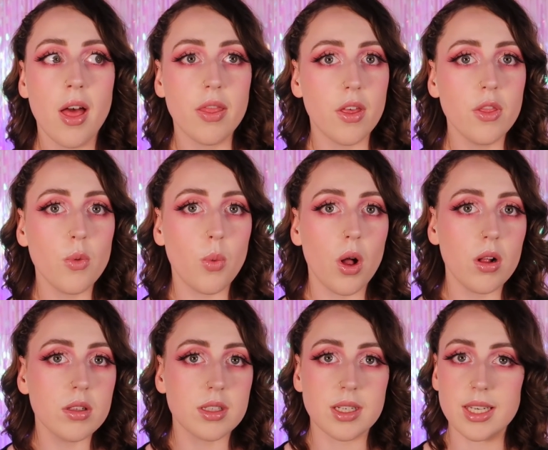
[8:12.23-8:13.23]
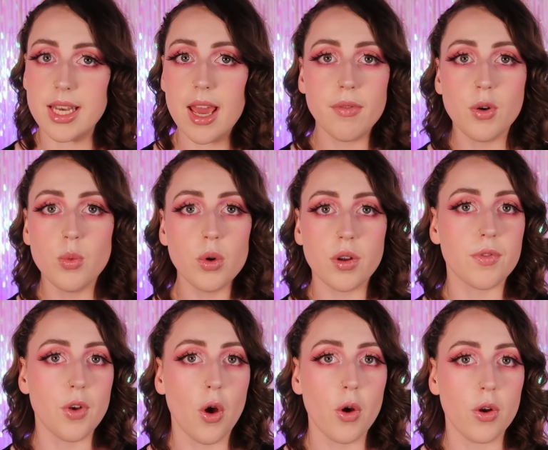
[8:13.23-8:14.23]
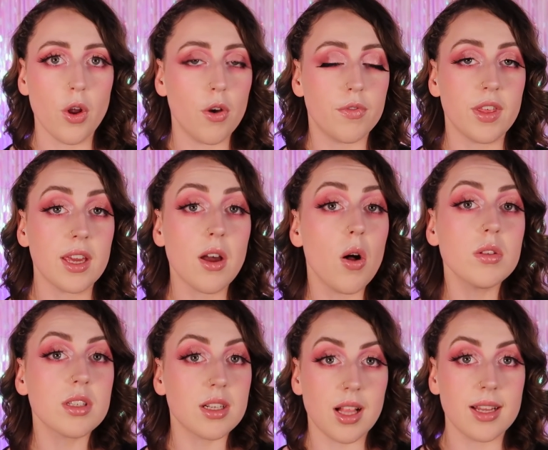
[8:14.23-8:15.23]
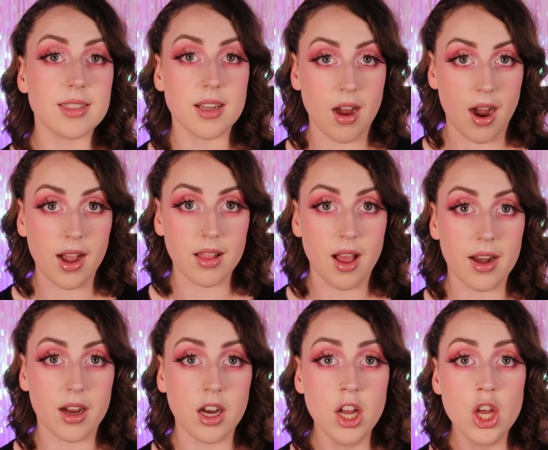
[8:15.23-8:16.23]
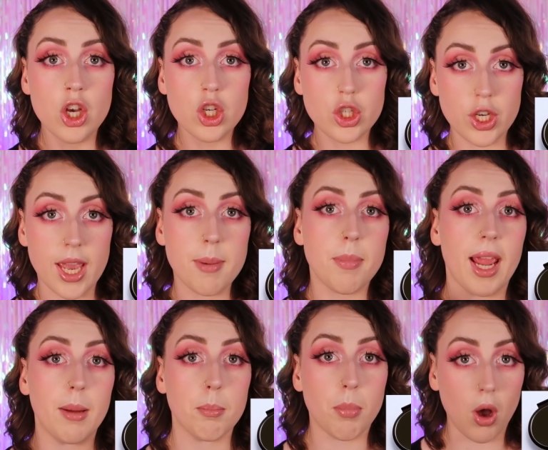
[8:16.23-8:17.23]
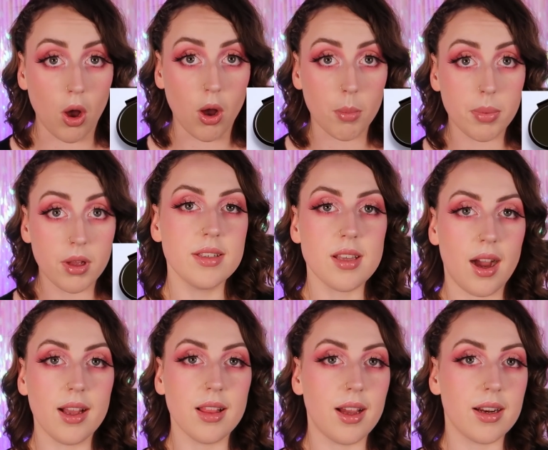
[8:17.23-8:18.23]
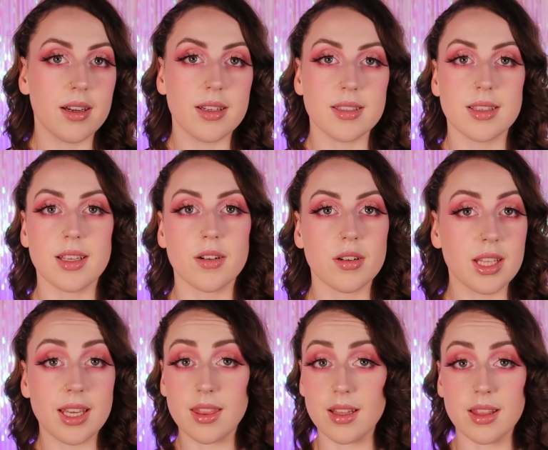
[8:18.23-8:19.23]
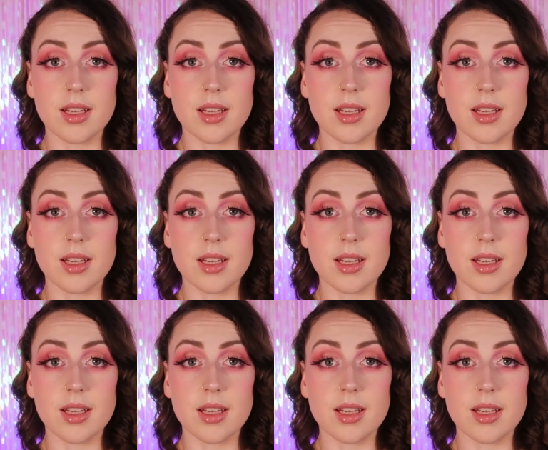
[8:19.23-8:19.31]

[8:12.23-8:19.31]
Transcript: then the world never would have known of the cult classic highlighter Champagne Pop. This highlighter is literally the